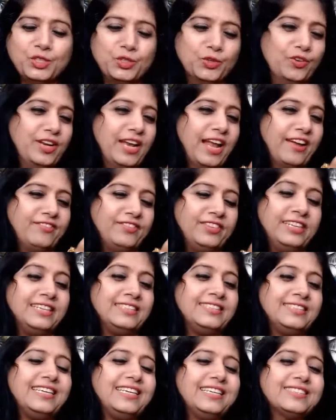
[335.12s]
you will have
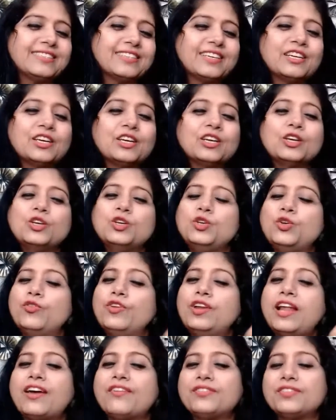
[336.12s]
disease, you
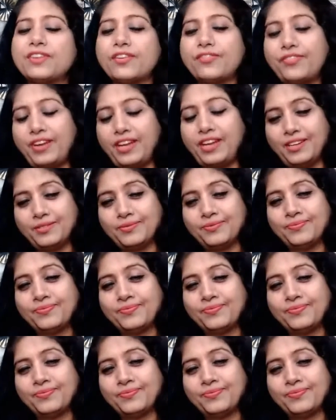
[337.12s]
will have suffering.